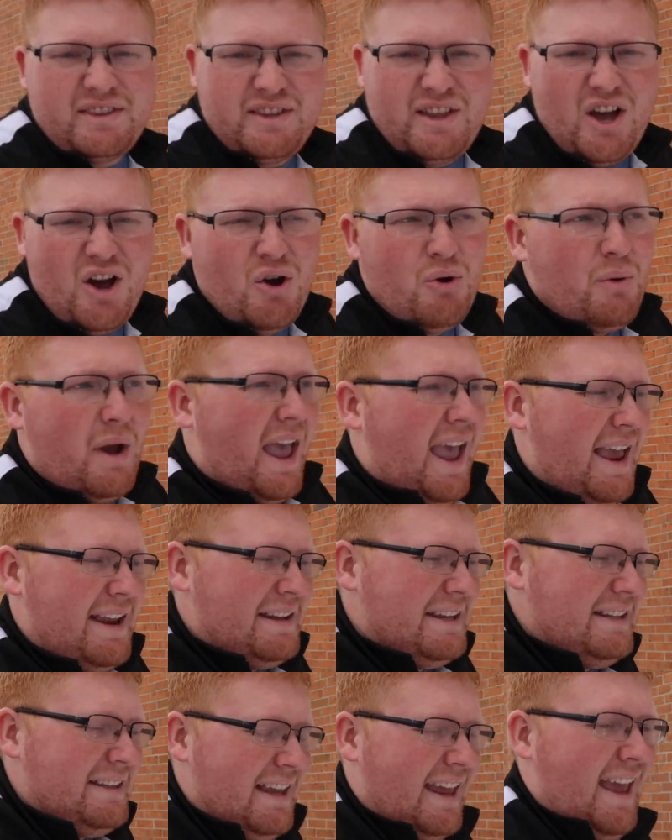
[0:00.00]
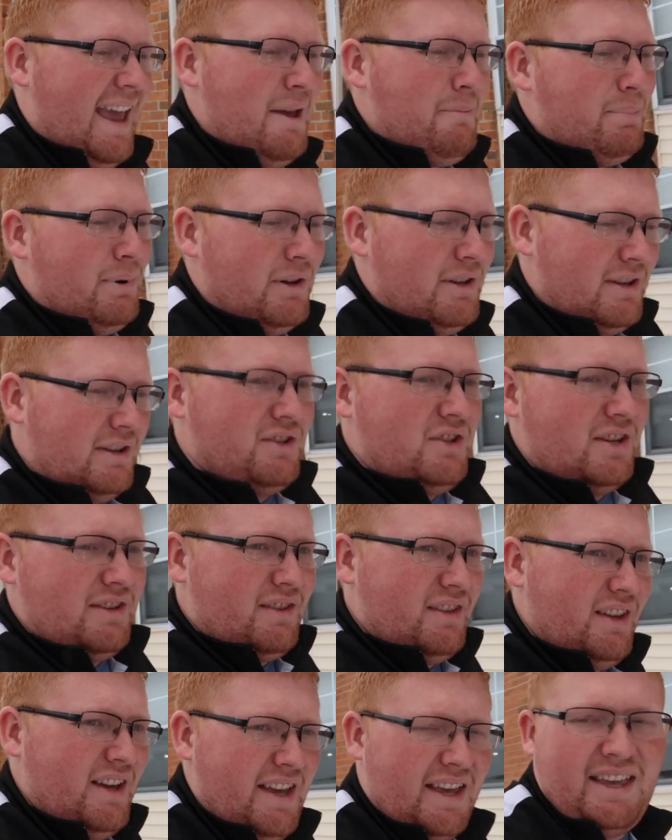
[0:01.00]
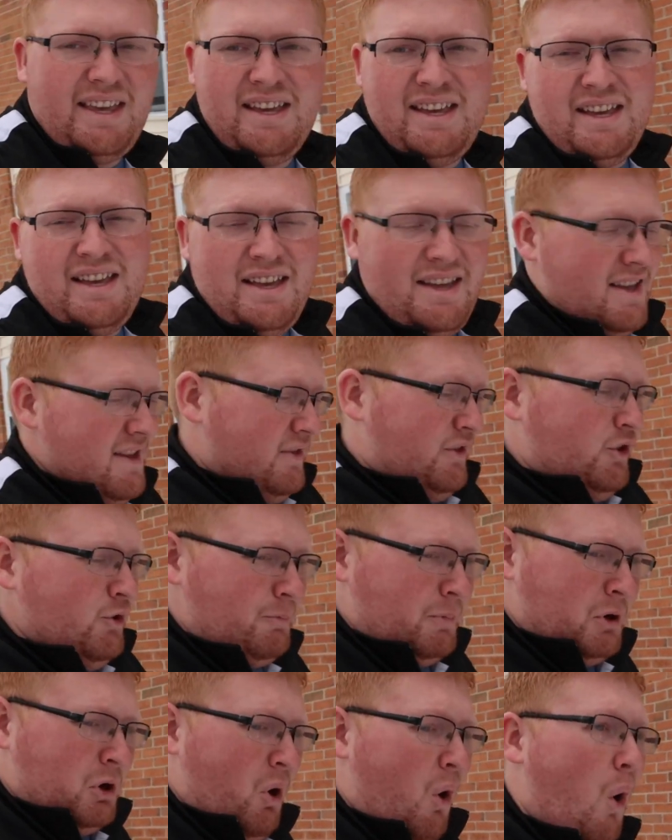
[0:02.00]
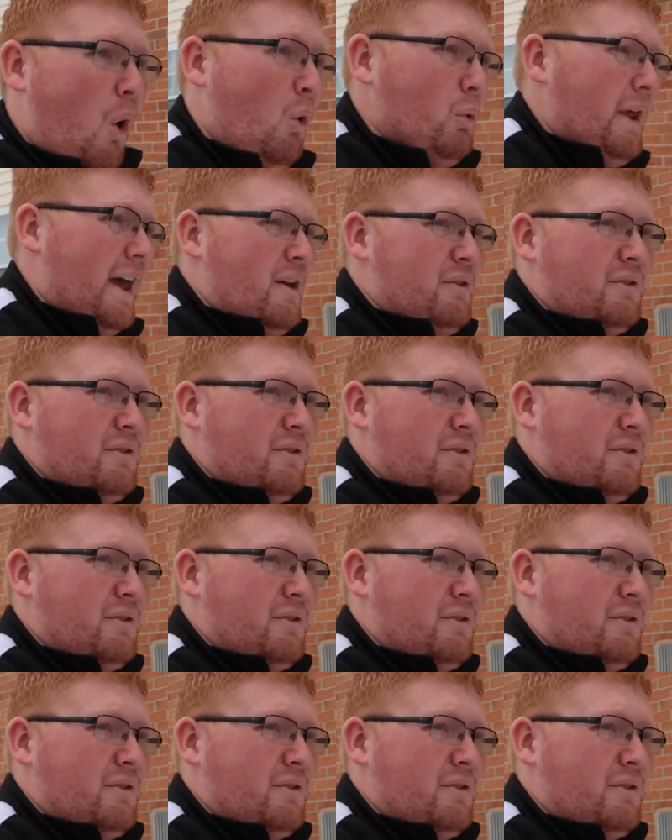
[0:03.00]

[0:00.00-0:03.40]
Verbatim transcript: snow any day, but it's just like super cold